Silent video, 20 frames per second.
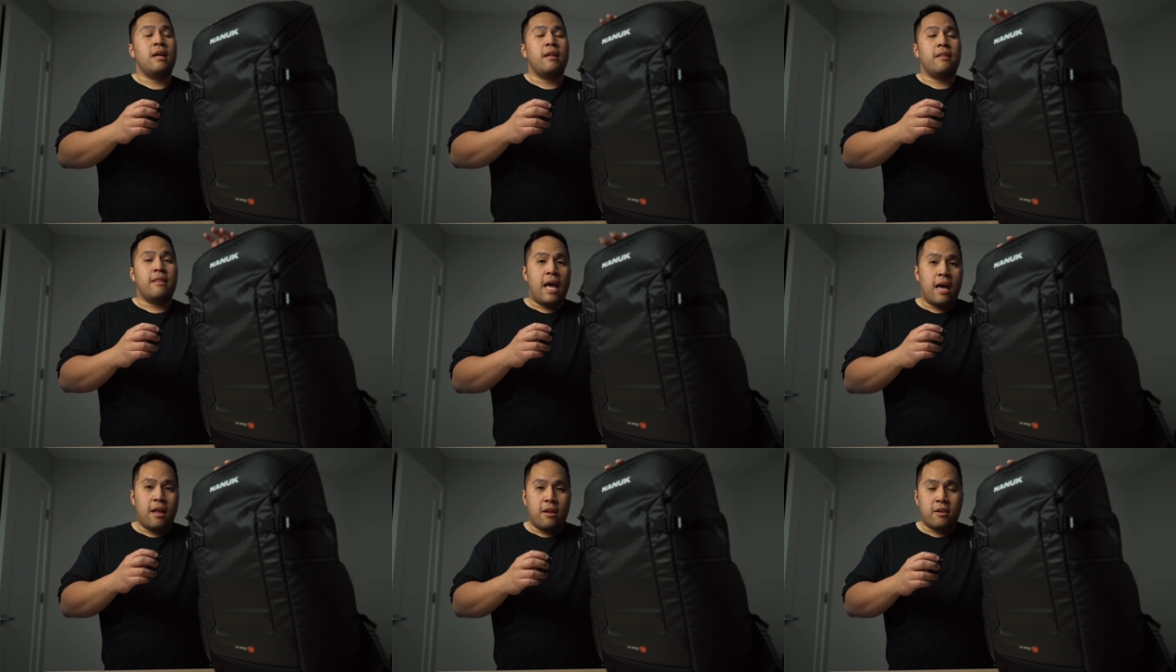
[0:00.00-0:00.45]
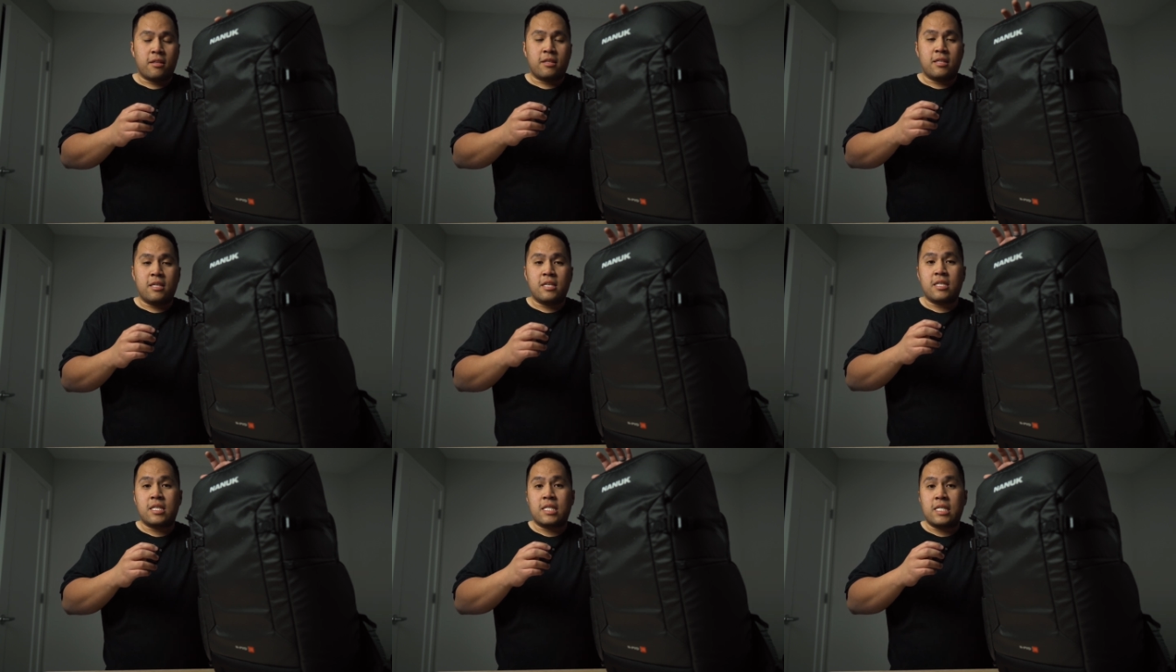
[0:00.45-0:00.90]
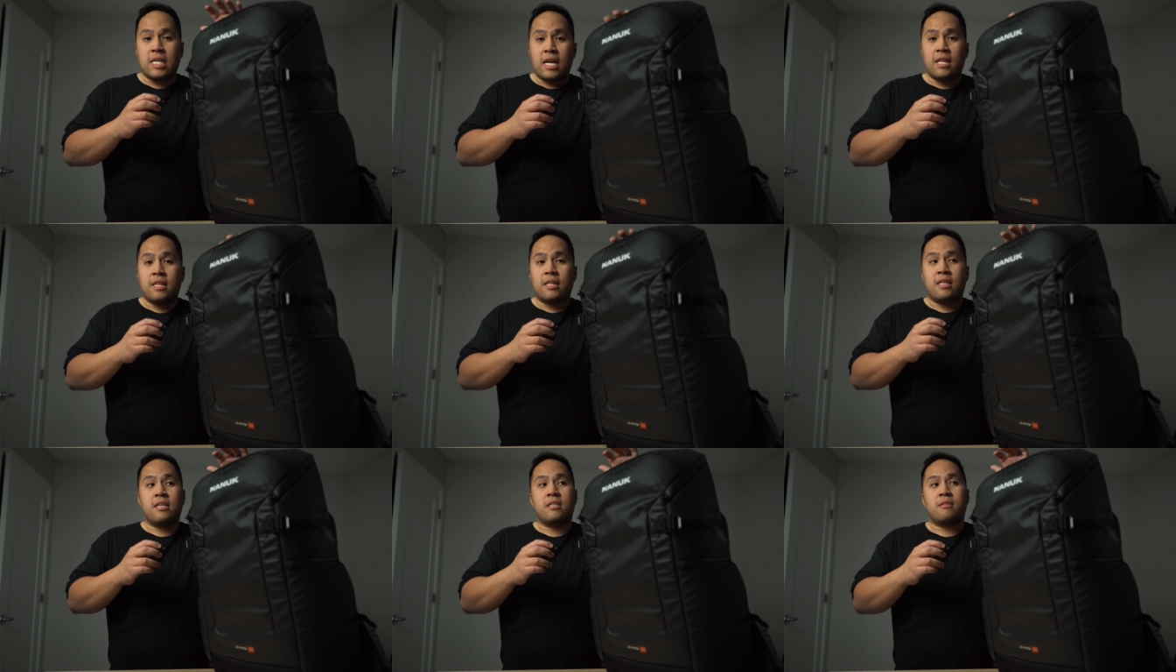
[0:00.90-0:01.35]
Nanuk did
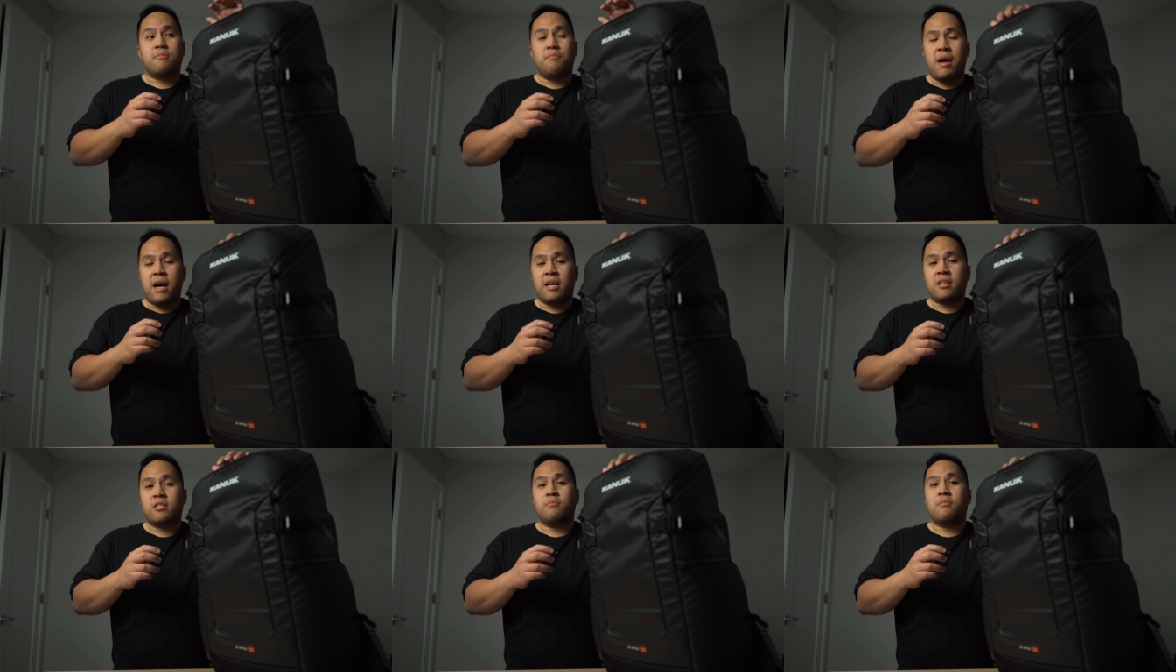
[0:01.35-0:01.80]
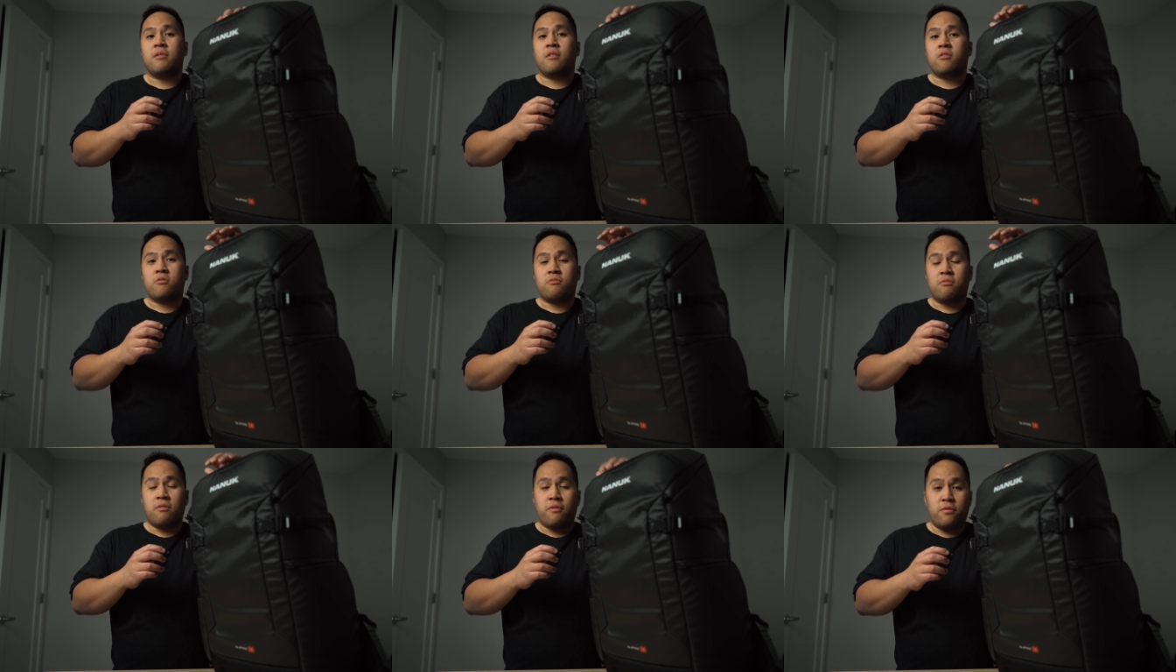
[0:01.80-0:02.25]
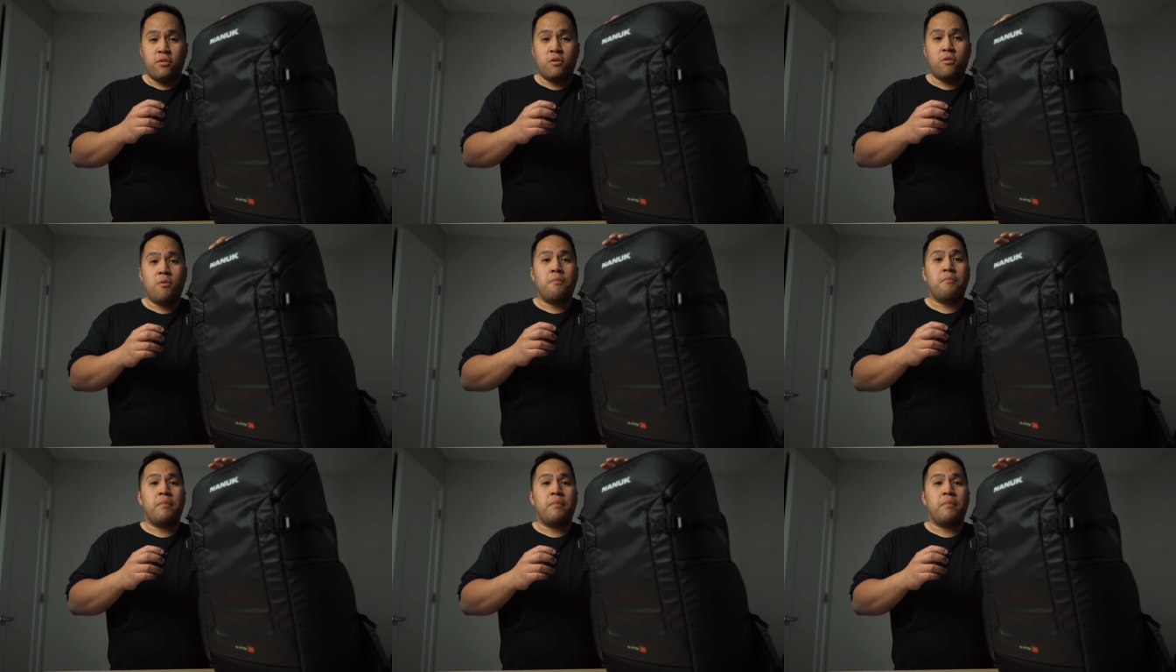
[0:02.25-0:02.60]
send this bag to me to review,